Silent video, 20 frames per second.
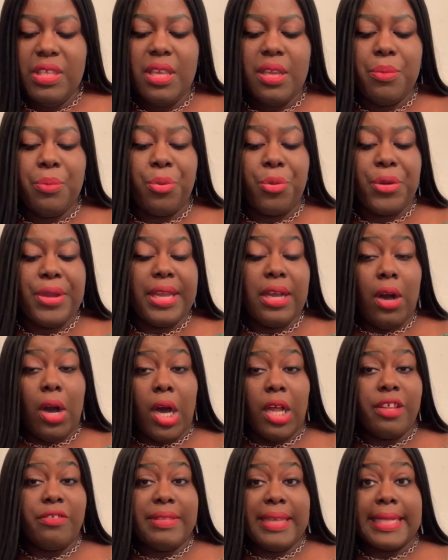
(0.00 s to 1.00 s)
bring
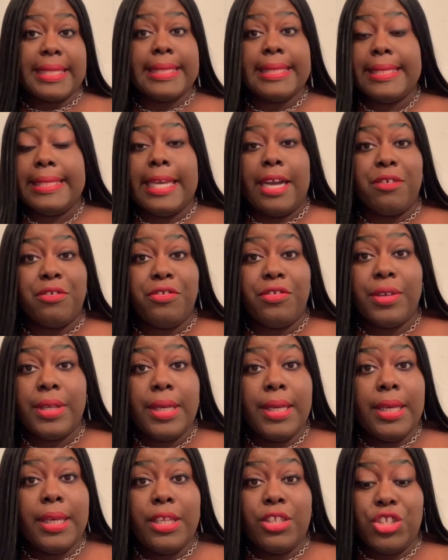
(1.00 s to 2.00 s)
all of that stuff
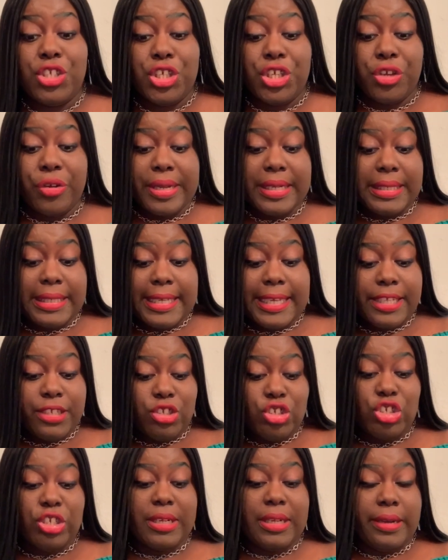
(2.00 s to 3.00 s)
to your
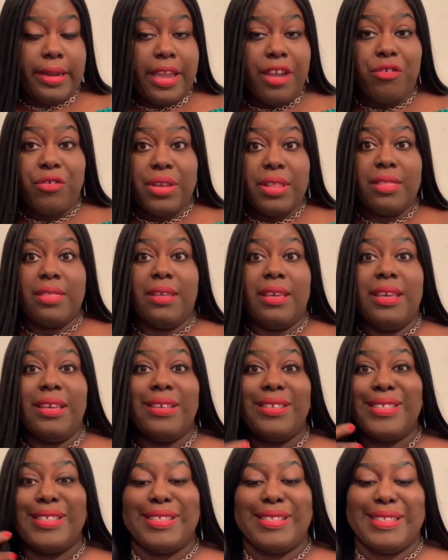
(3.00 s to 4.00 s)
attention and
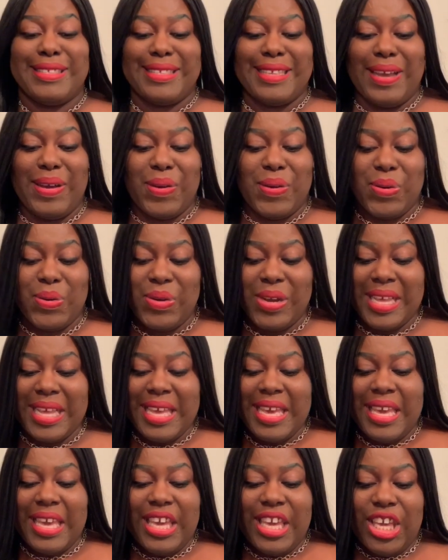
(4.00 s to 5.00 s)
everything. So
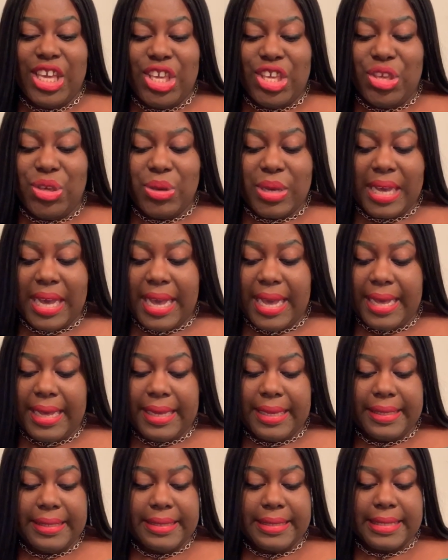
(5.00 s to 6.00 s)
you
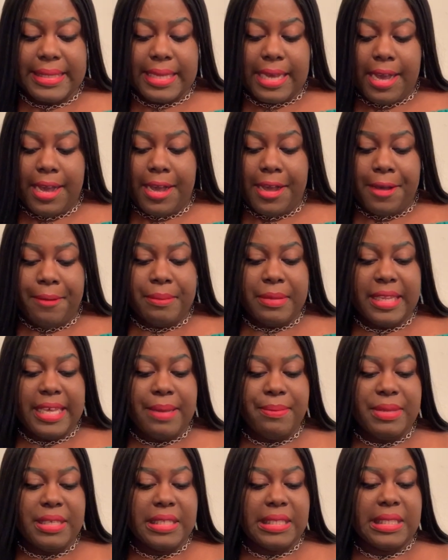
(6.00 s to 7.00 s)
guys,
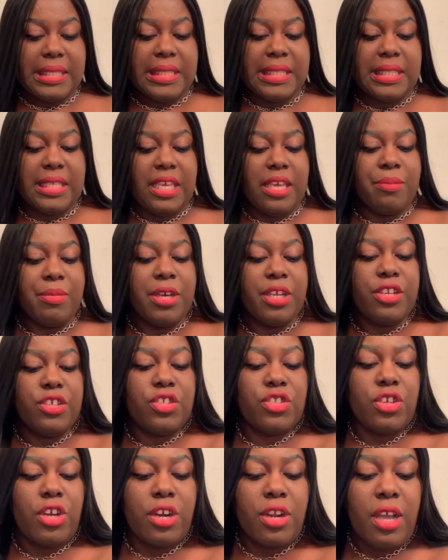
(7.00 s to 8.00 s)
let me see. I'm gonna
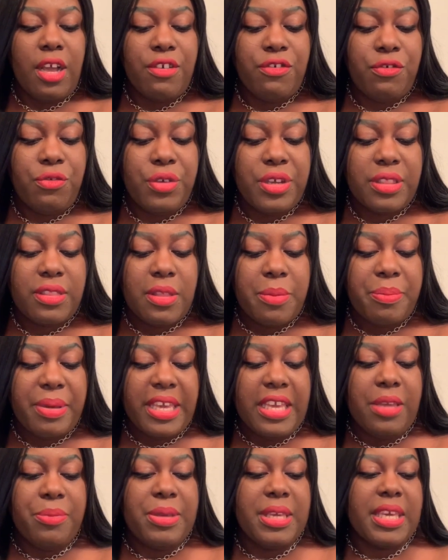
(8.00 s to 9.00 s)
start off with the
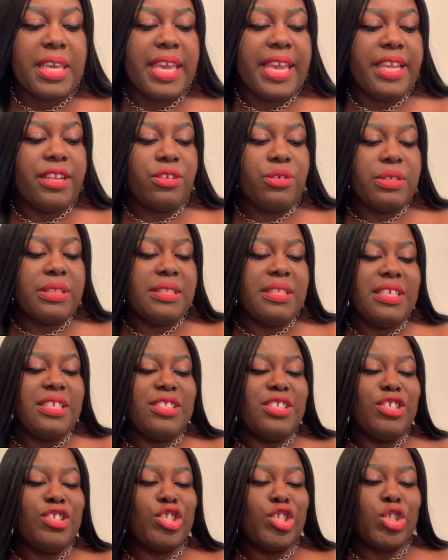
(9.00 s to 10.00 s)
baby candles. This
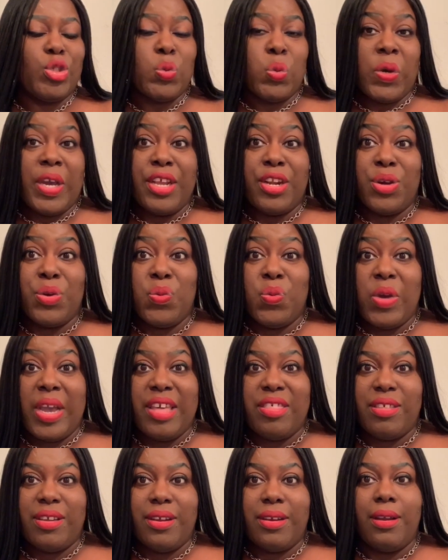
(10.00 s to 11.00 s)
is sweater
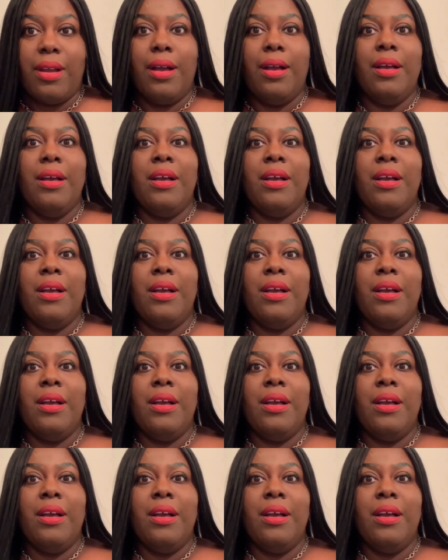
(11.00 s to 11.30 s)
weather.